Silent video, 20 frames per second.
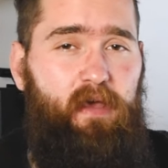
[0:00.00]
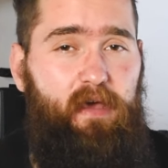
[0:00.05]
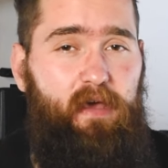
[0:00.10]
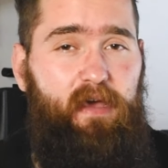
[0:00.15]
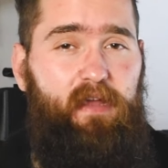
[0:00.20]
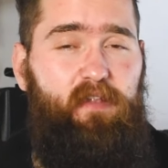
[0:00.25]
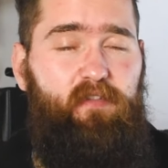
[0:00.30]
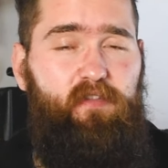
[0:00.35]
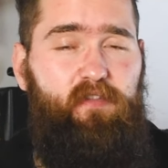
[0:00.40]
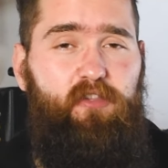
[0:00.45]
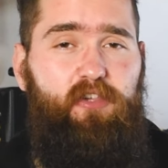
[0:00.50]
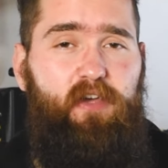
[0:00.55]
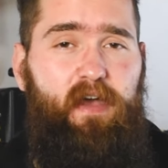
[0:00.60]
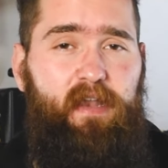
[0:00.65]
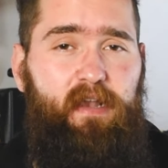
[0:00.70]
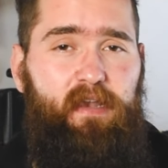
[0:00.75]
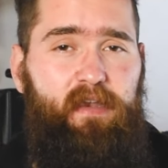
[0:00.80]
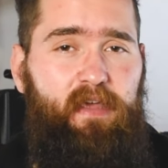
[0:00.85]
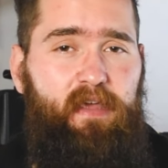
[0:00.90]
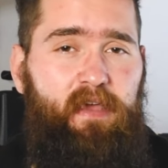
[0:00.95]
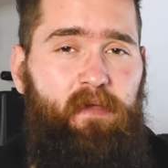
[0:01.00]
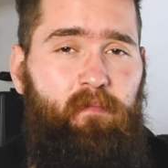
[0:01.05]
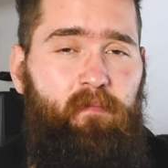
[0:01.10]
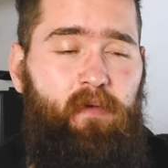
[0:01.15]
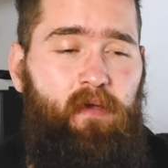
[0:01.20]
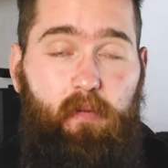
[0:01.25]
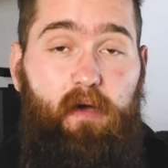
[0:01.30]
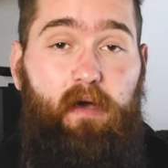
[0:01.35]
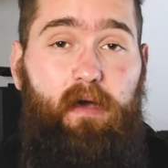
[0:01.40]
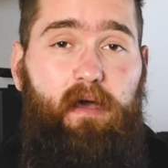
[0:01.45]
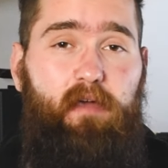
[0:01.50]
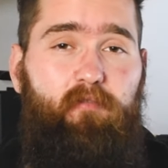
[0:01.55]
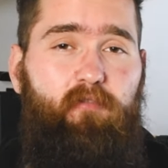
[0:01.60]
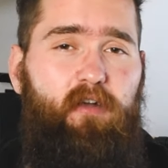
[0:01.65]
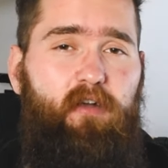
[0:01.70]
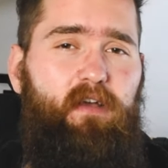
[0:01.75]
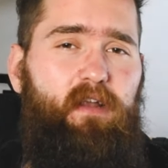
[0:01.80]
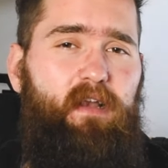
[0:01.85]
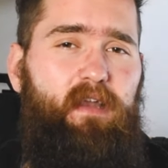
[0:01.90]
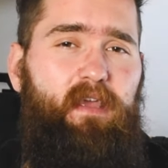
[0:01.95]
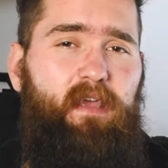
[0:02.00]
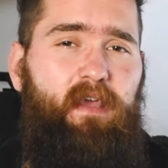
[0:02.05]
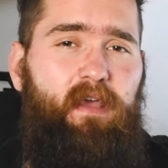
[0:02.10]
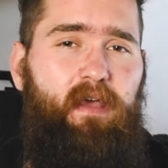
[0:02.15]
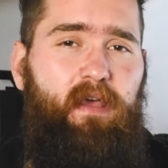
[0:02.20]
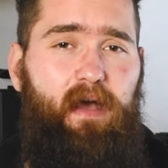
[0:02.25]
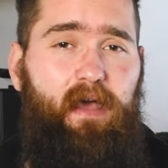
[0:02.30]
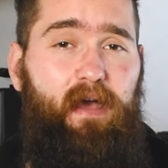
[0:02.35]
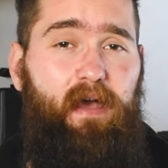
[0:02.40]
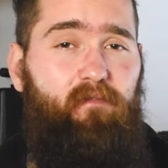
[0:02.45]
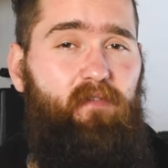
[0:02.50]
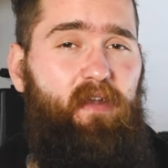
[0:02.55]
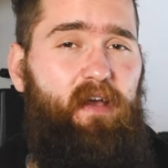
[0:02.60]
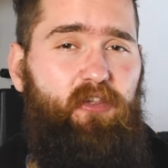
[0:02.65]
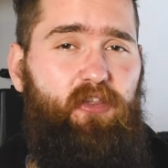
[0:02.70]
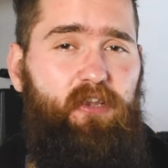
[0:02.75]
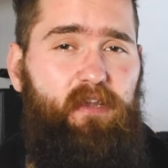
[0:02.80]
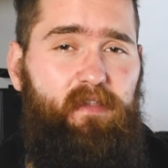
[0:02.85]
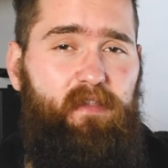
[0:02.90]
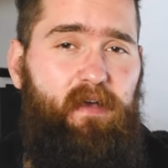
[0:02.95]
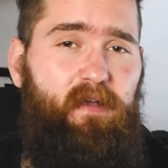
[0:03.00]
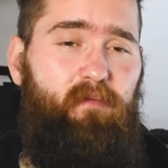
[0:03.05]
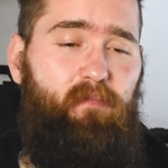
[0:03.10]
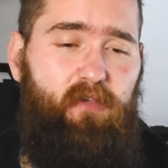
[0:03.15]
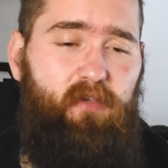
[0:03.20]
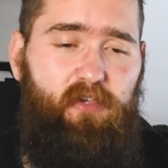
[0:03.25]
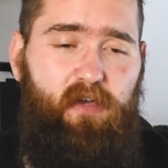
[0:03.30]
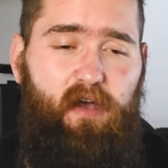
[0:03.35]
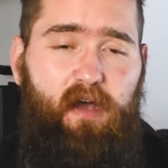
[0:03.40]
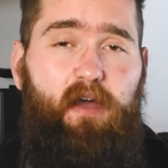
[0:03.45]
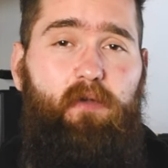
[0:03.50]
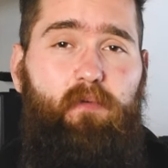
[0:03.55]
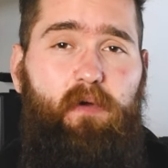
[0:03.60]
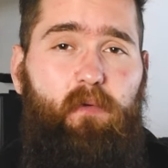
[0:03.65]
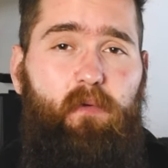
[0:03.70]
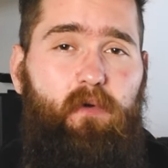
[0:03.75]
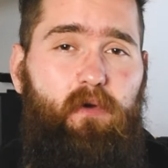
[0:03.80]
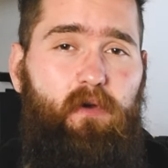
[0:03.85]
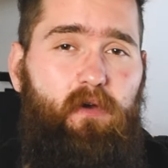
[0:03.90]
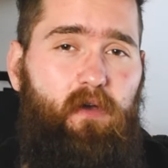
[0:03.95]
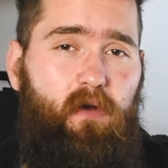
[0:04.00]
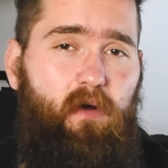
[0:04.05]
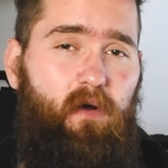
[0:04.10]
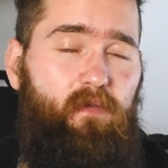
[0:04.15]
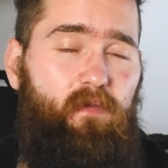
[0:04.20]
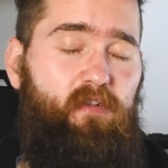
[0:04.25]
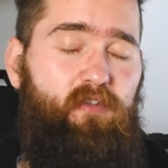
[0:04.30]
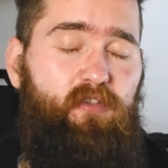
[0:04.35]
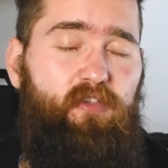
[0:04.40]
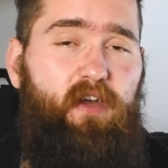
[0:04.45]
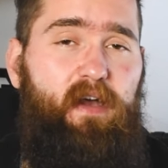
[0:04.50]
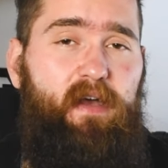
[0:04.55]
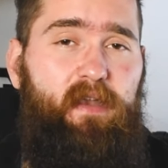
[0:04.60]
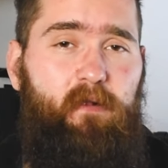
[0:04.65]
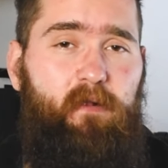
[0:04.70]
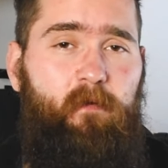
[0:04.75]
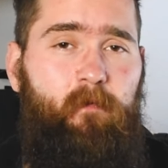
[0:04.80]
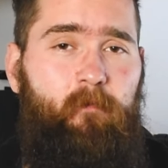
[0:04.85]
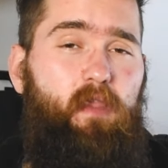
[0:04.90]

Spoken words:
hence the channel name, but ironically I haven't actually done much hardware work on this channel.